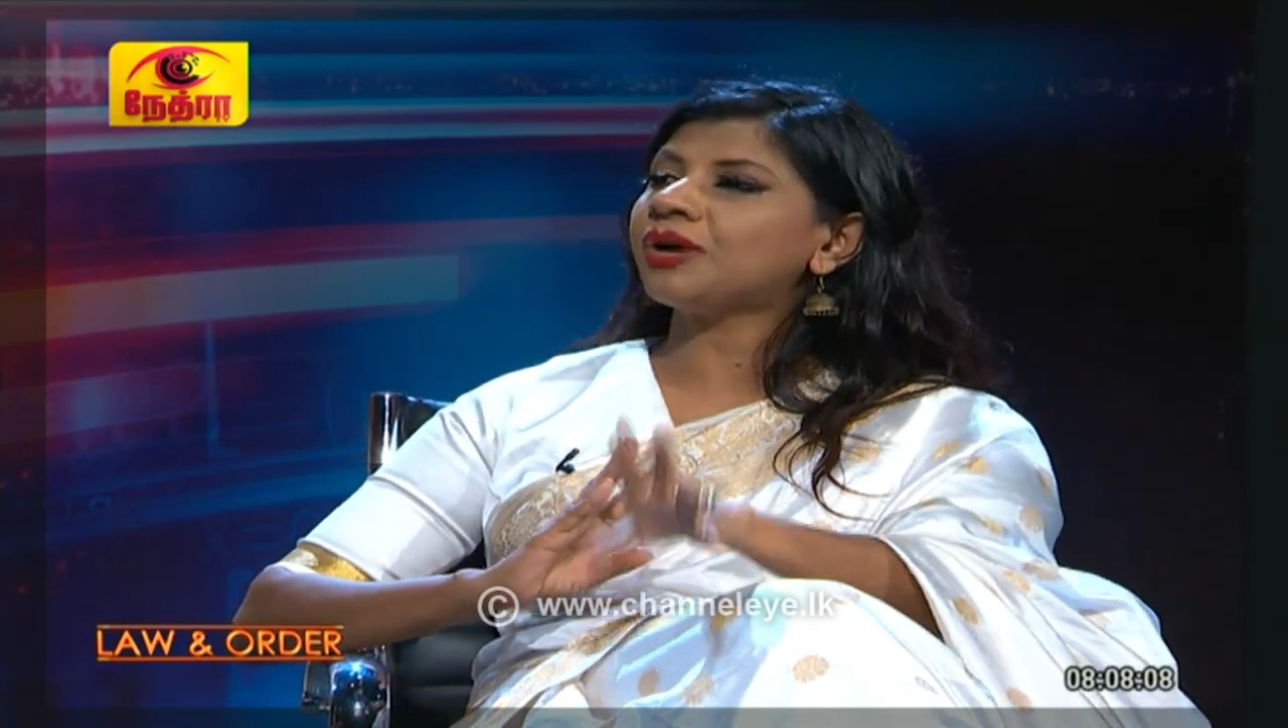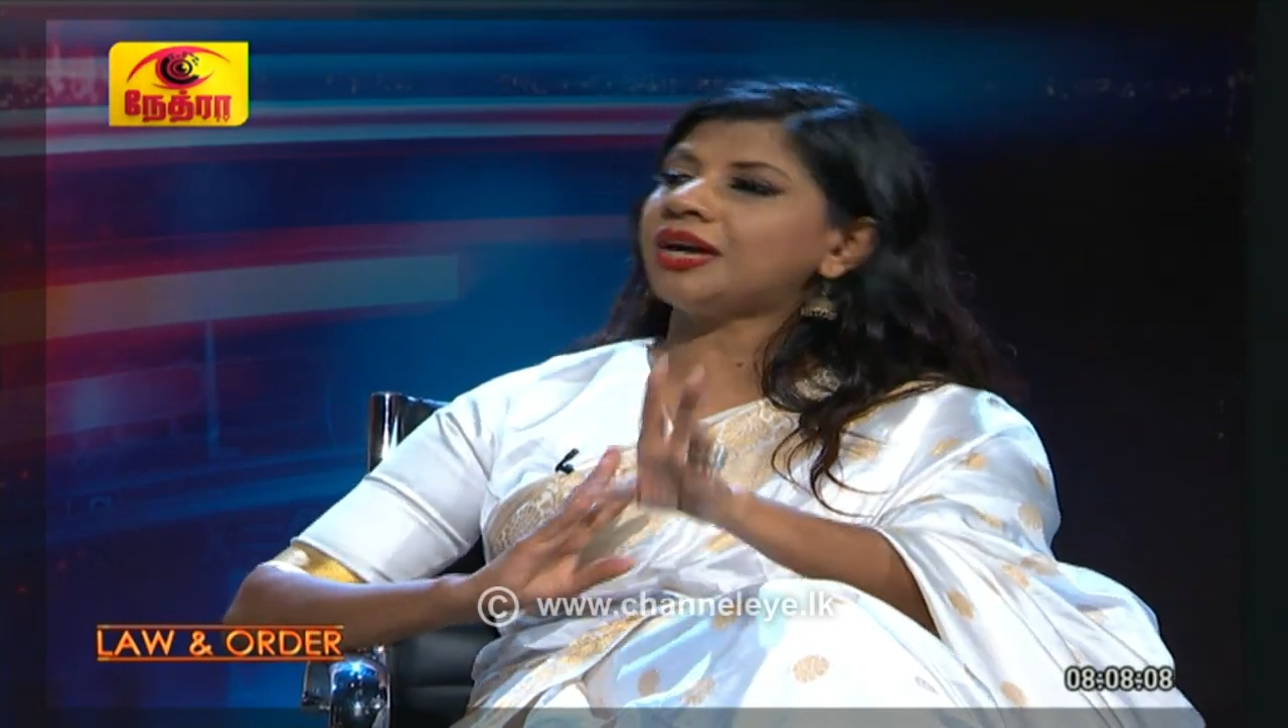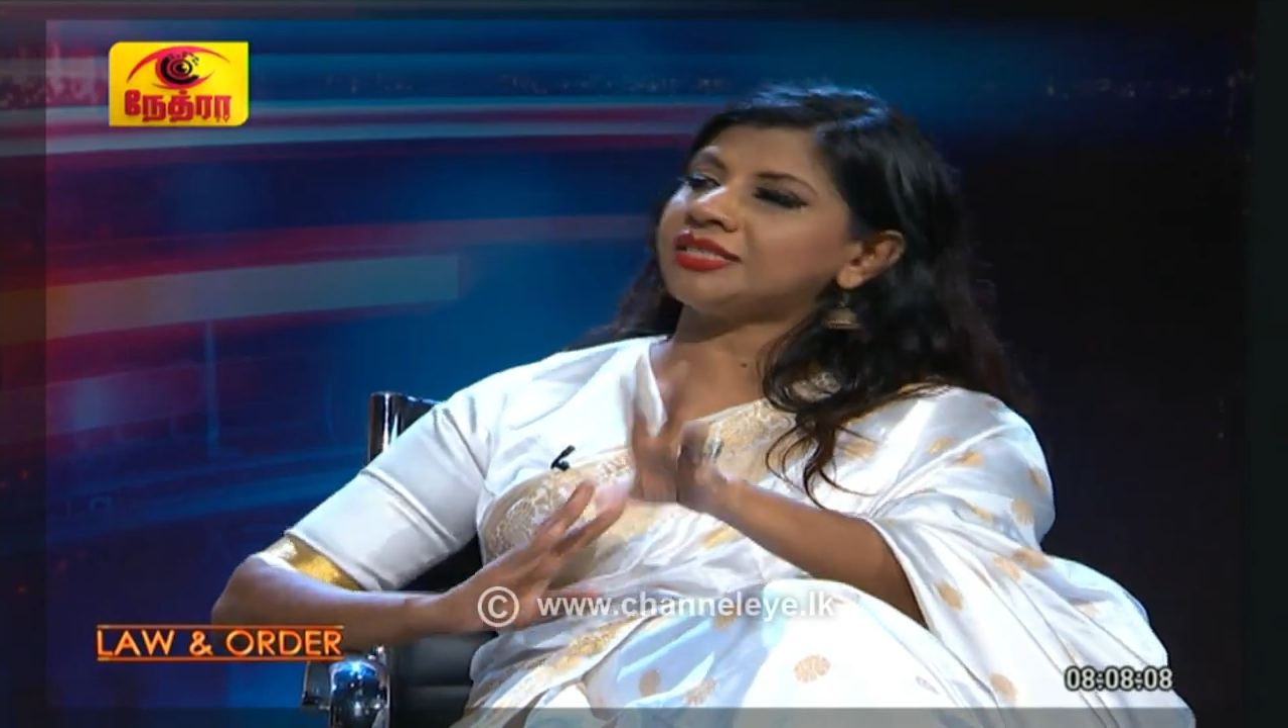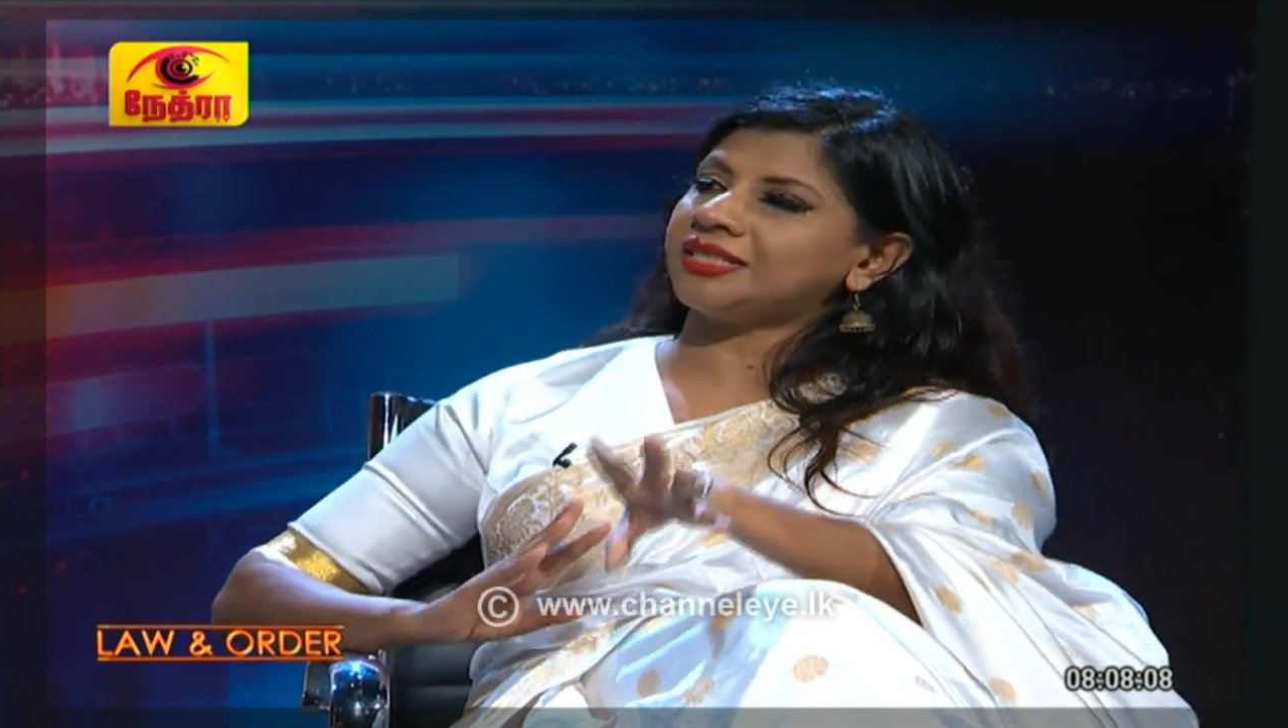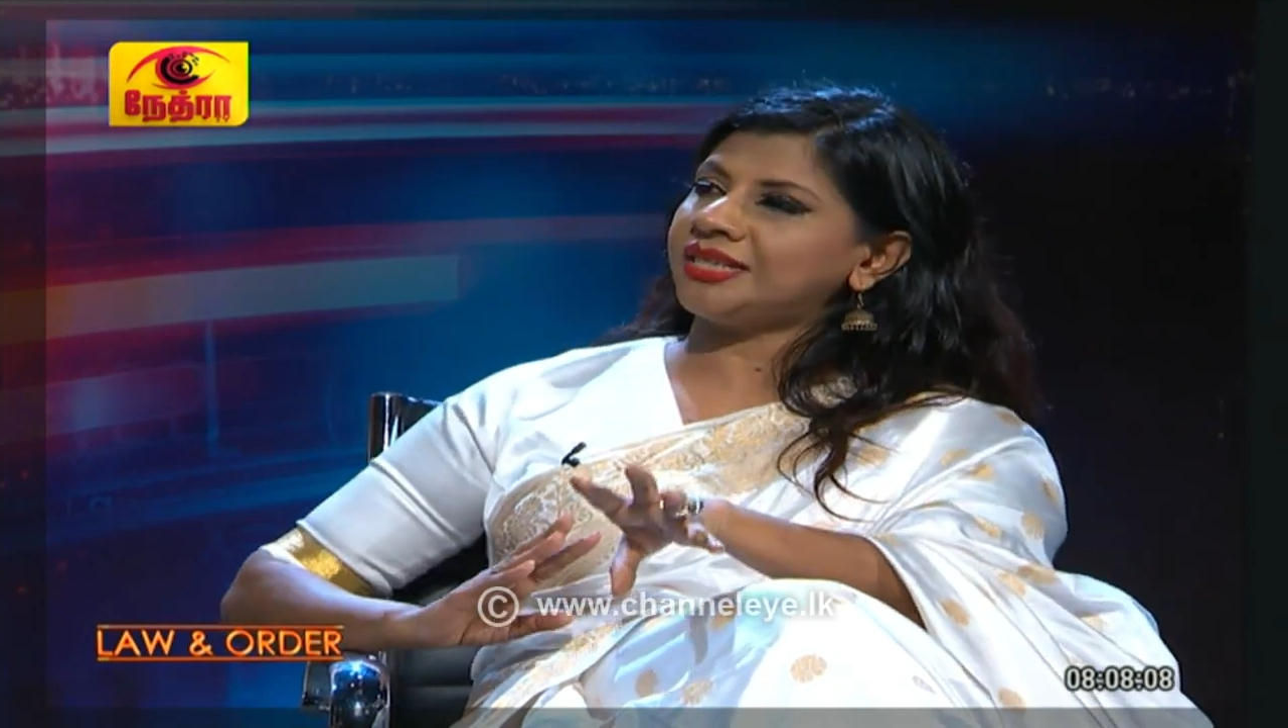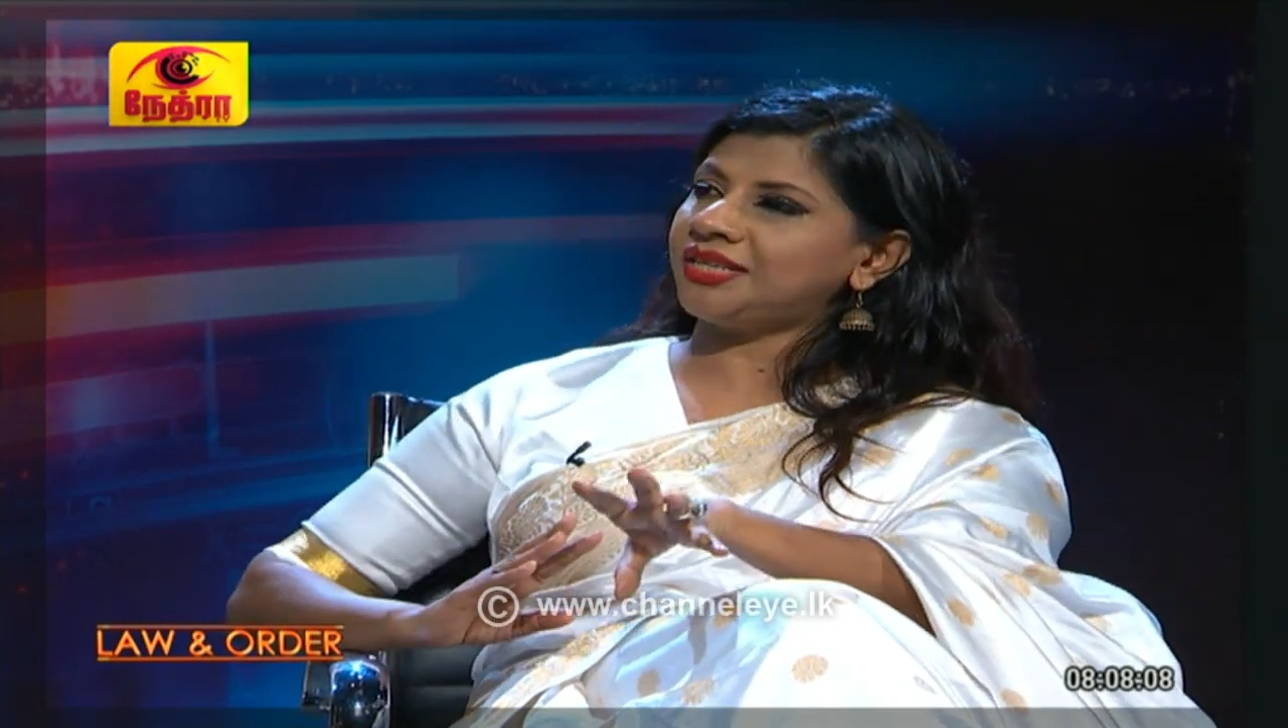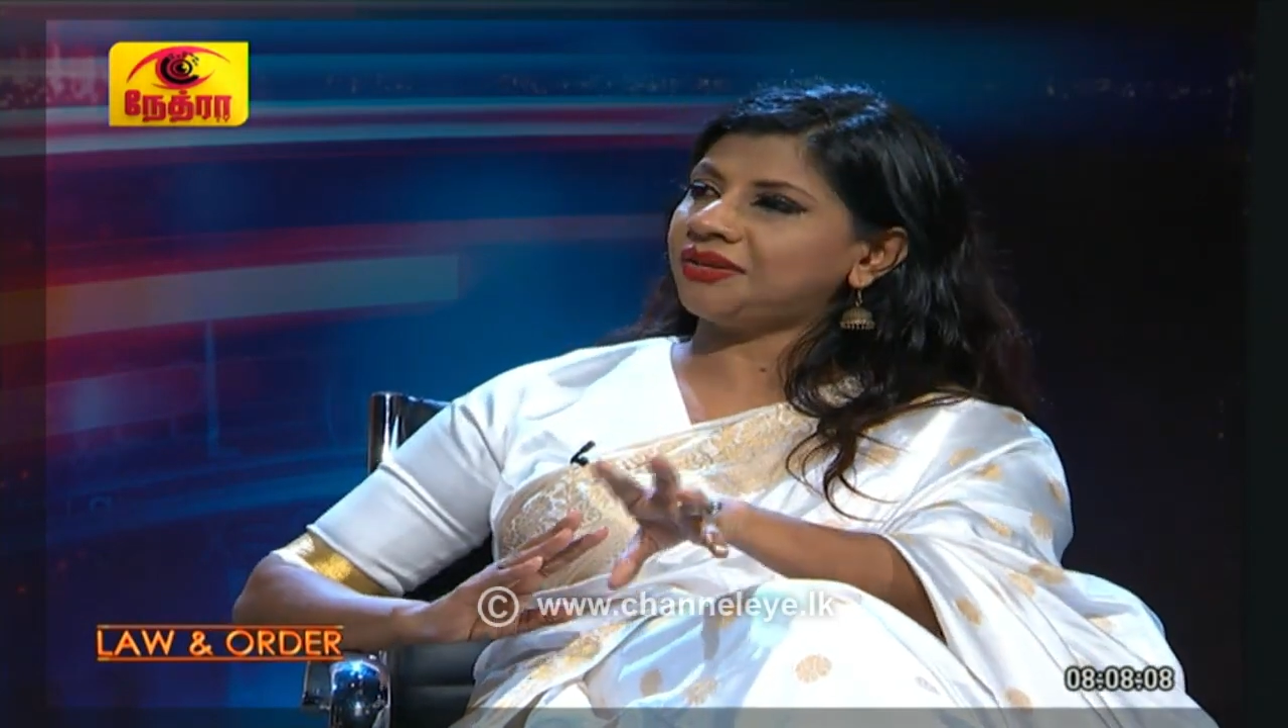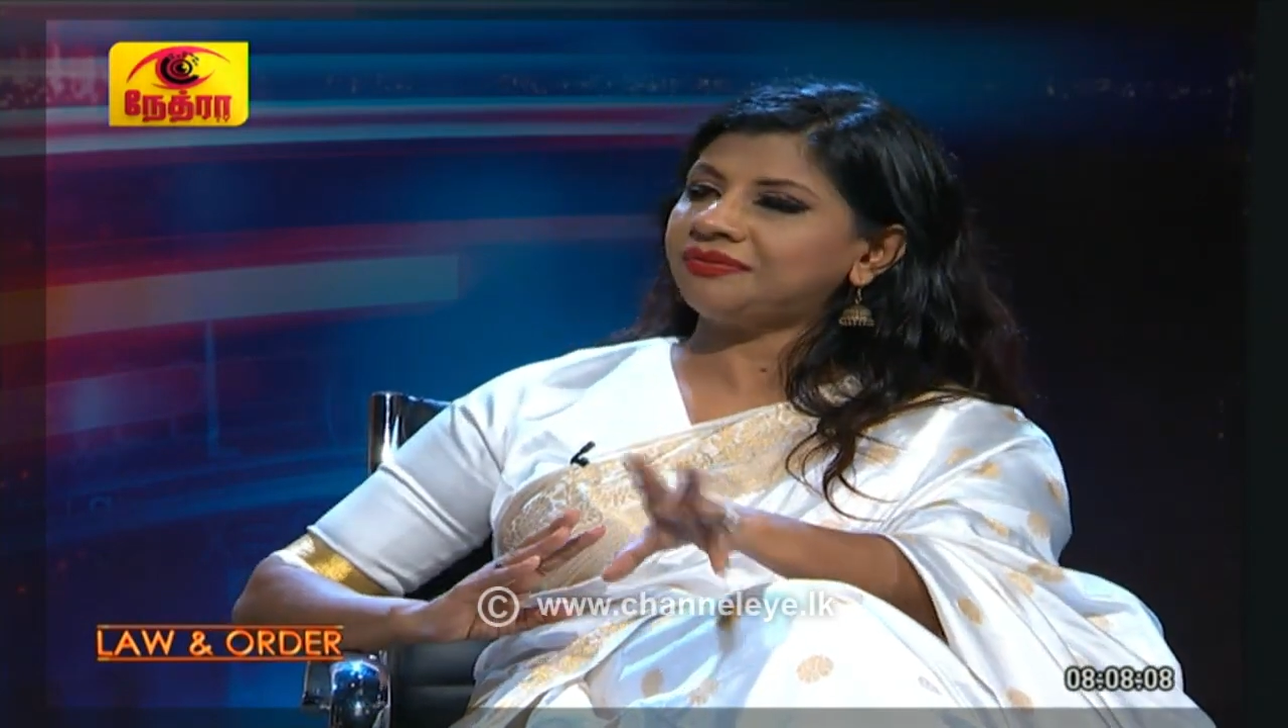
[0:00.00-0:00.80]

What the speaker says: custody